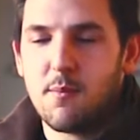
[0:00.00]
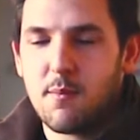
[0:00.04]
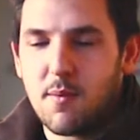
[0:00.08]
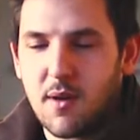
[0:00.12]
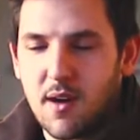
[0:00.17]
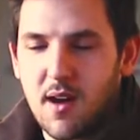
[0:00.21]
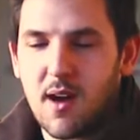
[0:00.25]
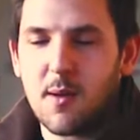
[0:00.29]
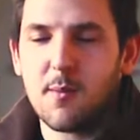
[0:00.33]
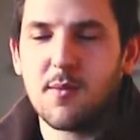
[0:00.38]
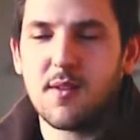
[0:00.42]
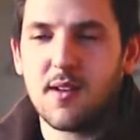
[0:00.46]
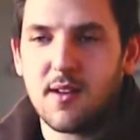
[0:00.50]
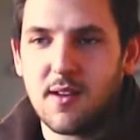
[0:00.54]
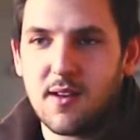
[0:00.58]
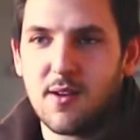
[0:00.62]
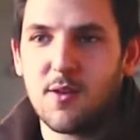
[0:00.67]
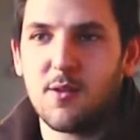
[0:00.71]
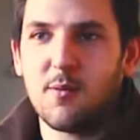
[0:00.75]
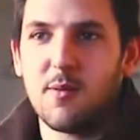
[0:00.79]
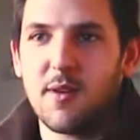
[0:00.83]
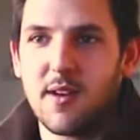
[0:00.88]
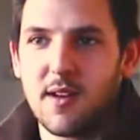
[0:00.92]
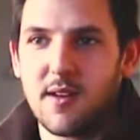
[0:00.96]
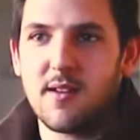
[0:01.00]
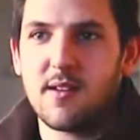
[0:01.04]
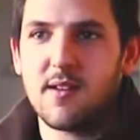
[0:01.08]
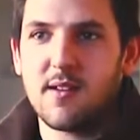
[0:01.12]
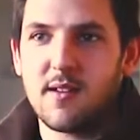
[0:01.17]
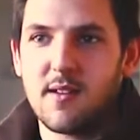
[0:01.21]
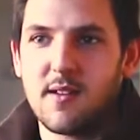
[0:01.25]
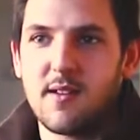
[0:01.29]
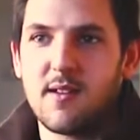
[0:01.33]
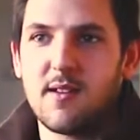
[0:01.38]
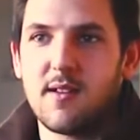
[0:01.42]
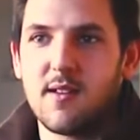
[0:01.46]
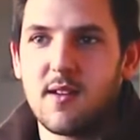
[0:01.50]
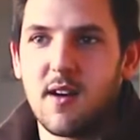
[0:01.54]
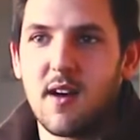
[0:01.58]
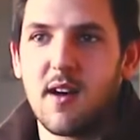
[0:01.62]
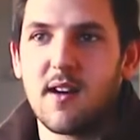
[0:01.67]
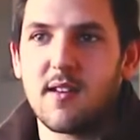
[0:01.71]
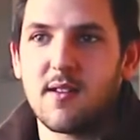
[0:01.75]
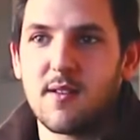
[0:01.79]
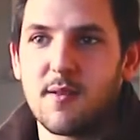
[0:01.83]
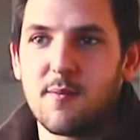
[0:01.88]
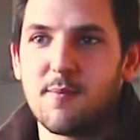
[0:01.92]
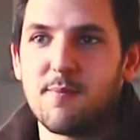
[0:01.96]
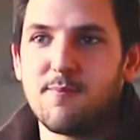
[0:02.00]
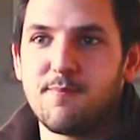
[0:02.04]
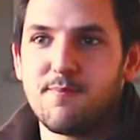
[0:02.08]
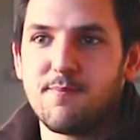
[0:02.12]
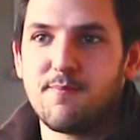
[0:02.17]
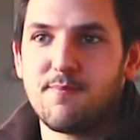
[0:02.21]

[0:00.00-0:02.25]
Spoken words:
becomes a little bit tiresome.